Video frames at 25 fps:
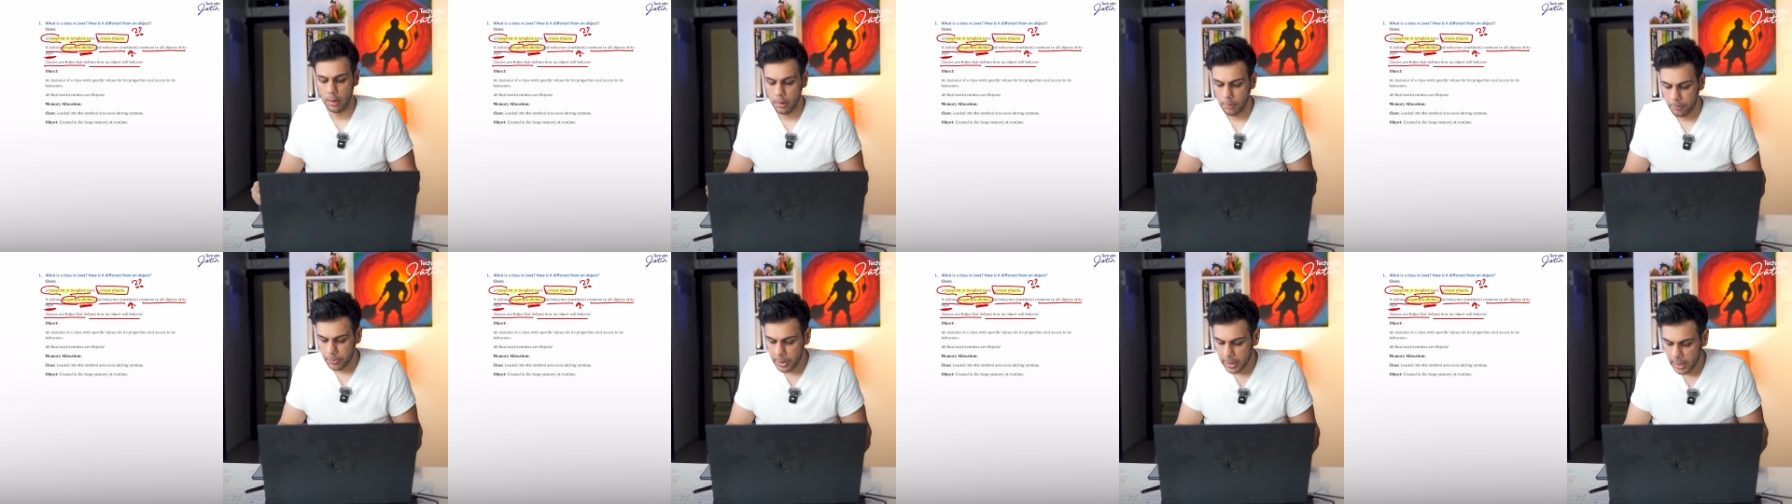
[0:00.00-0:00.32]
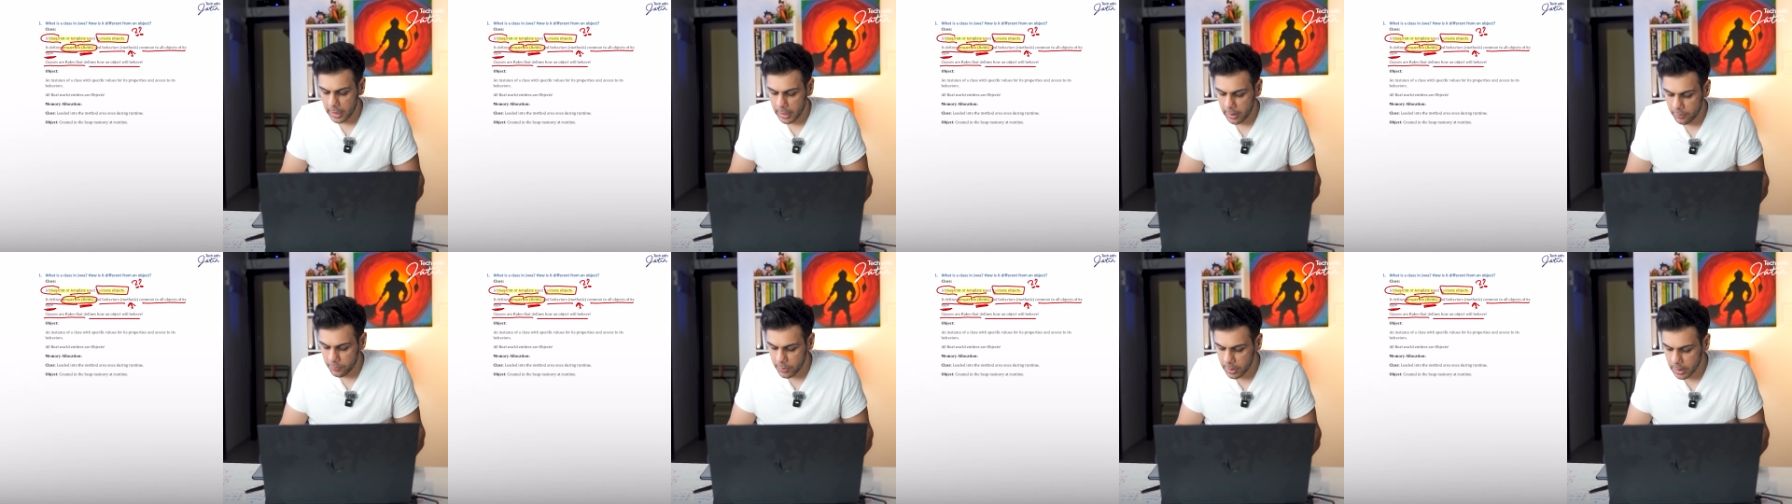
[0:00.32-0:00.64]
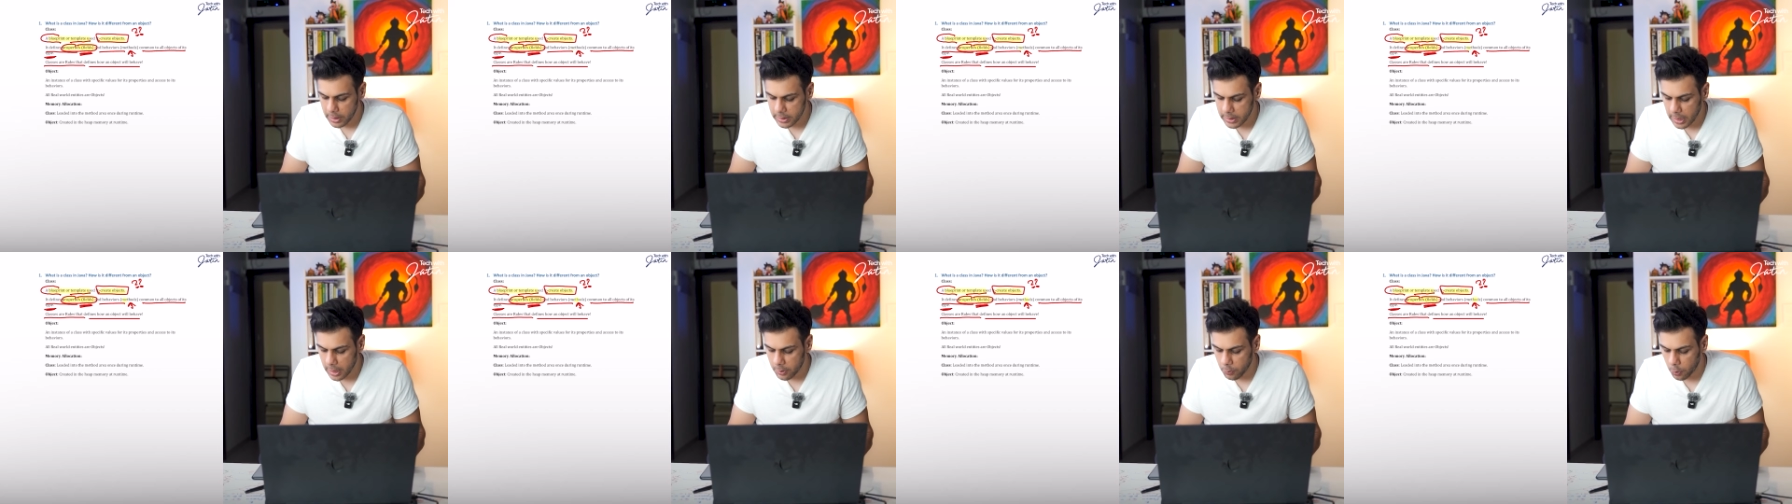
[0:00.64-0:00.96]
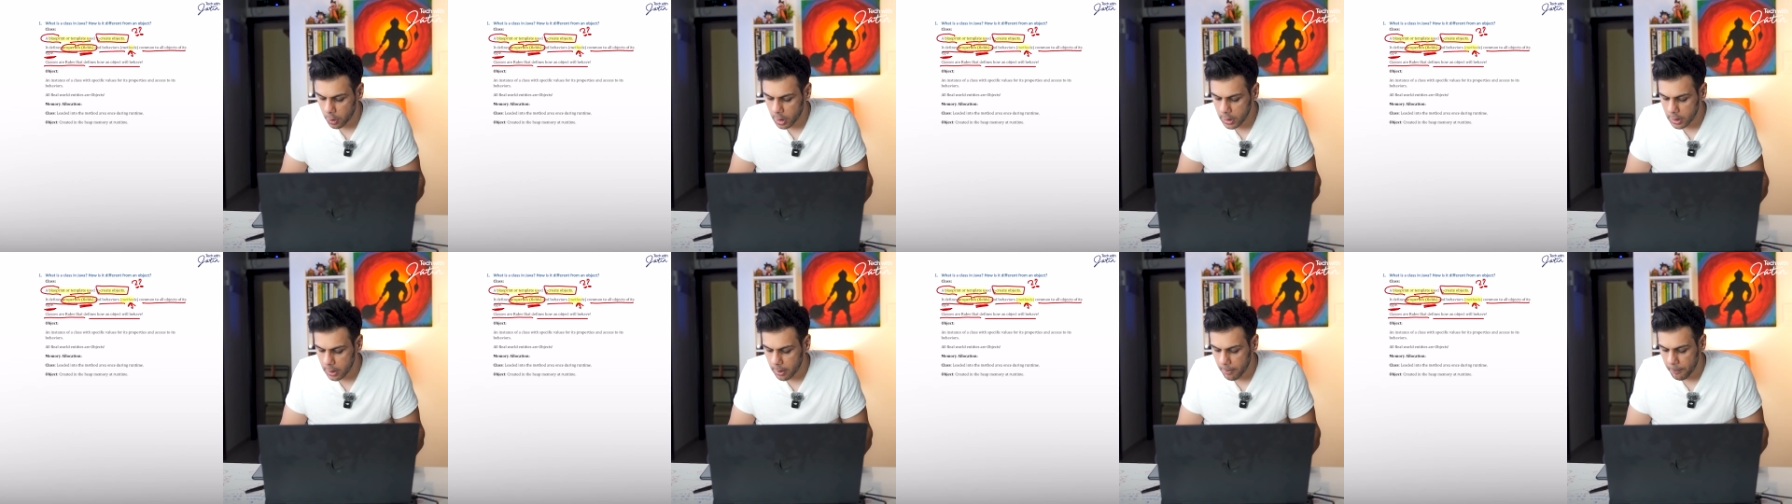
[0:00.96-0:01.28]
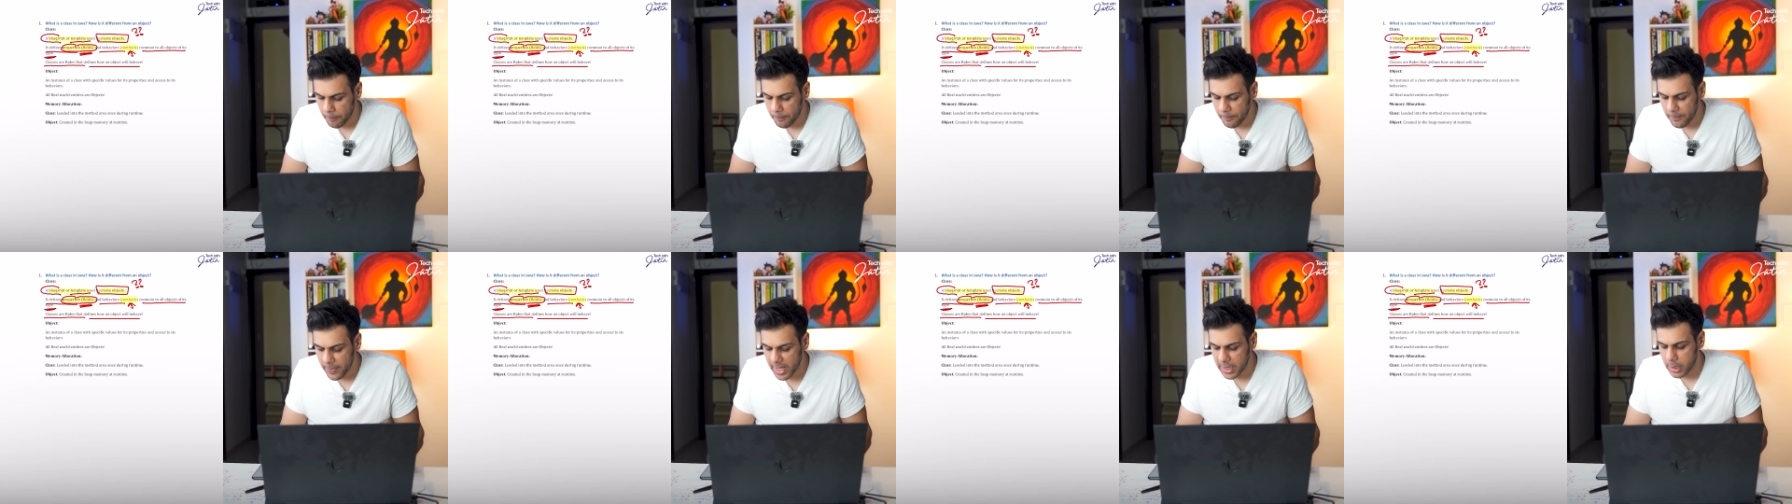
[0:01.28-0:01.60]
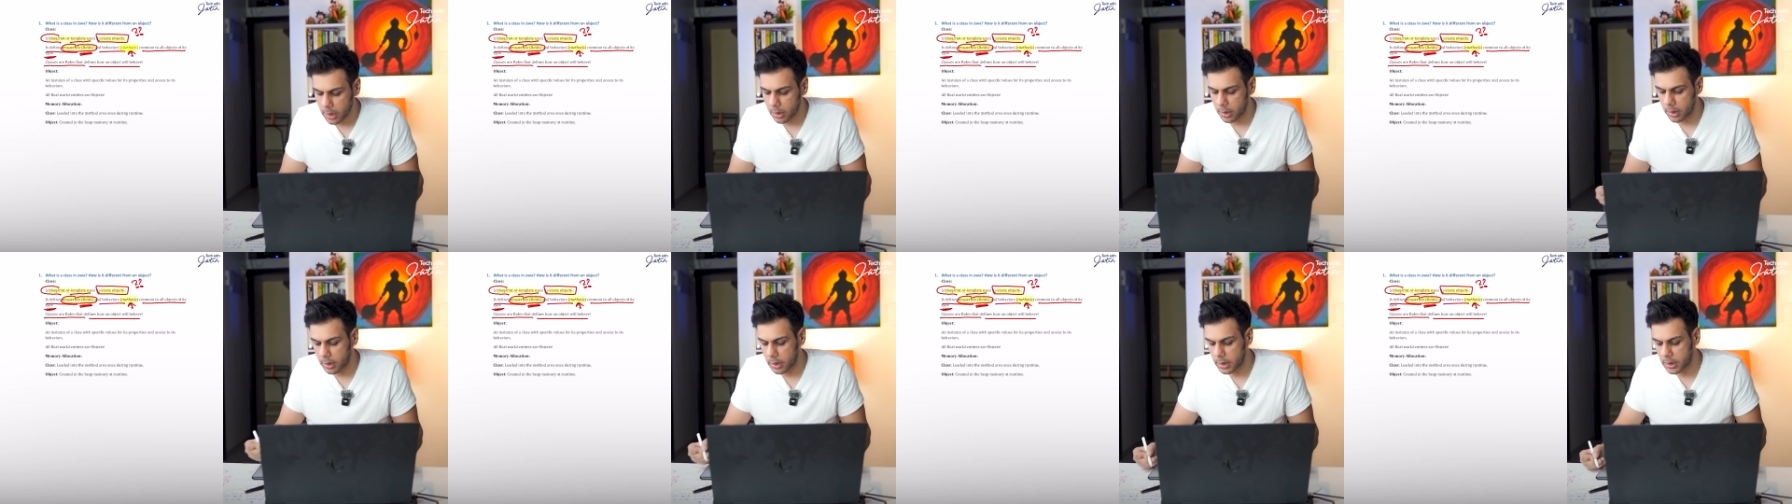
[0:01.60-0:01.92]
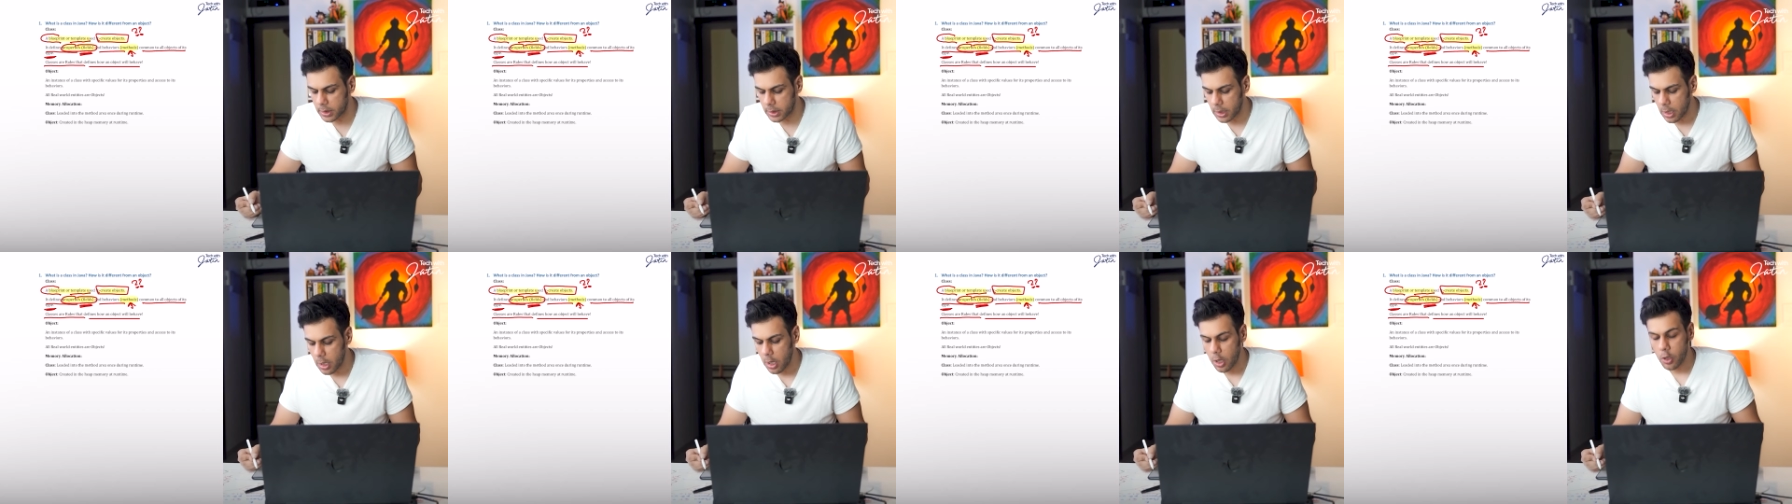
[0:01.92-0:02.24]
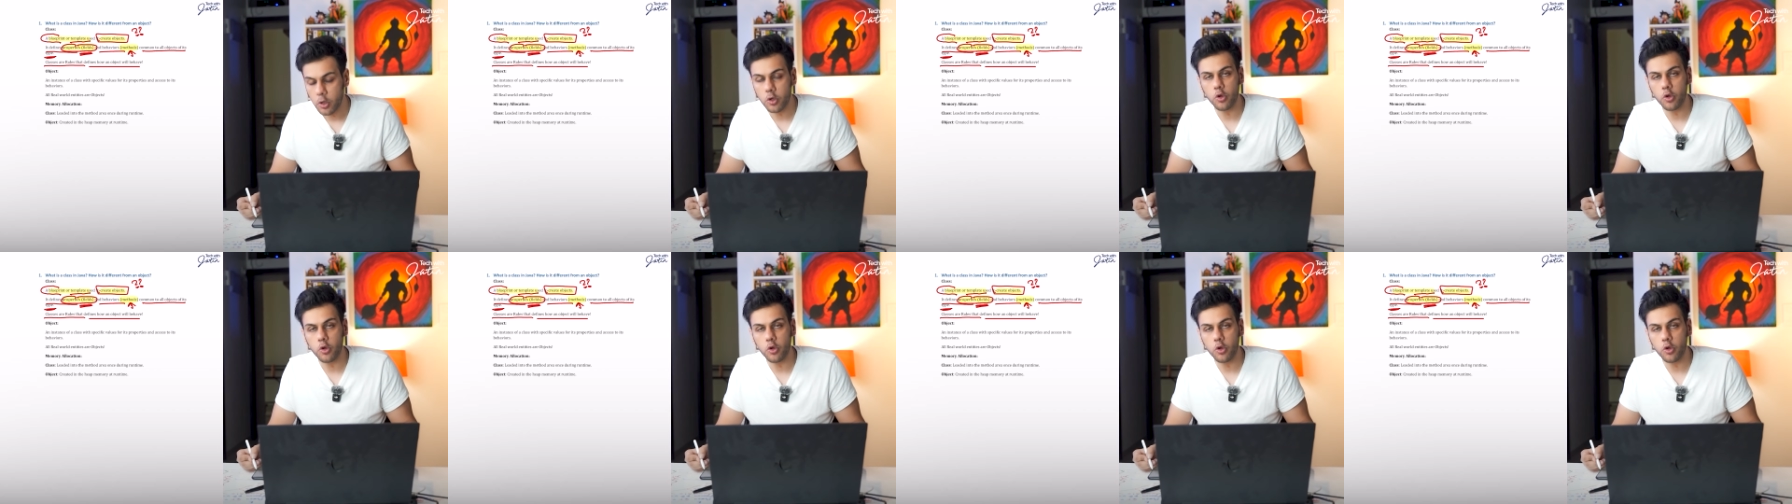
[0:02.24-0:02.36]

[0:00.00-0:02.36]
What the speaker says: Behaviors are what? Methods